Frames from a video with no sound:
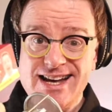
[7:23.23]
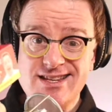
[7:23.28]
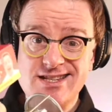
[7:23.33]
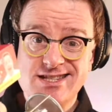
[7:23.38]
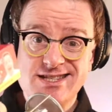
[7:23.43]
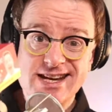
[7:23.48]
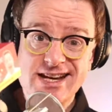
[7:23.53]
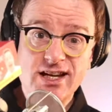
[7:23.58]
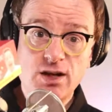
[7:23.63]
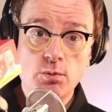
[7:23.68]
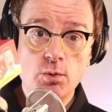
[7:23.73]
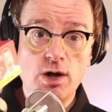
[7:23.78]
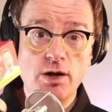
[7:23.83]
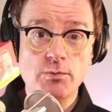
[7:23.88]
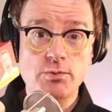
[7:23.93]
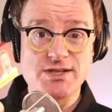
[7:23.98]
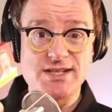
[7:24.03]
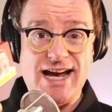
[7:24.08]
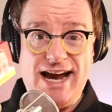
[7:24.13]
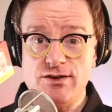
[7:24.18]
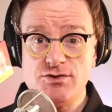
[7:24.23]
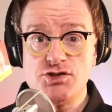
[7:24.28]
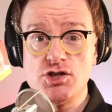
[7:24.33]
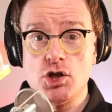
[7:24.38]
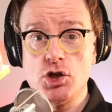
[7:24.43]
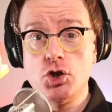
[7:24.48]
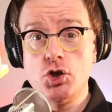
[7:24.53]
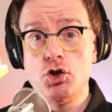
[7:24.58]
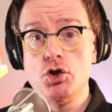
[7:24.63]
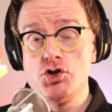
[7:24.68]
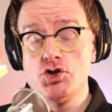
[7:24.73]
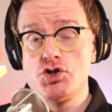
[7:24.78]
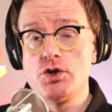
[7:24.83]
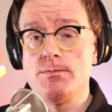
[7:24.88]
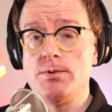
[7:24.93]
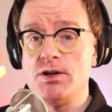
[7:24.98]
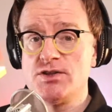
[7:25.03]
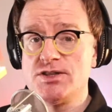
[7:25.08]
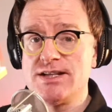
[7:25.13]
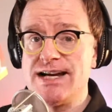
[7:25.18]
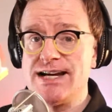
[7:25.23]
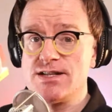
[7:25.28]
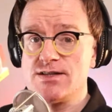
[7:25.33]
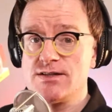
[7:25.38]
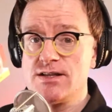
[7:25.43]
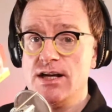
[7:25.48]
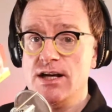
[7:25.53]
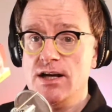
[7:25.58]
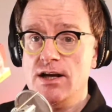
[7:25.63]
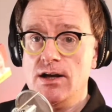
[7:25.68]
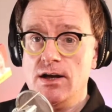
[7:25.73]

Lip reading: The second one was how to launch your podcast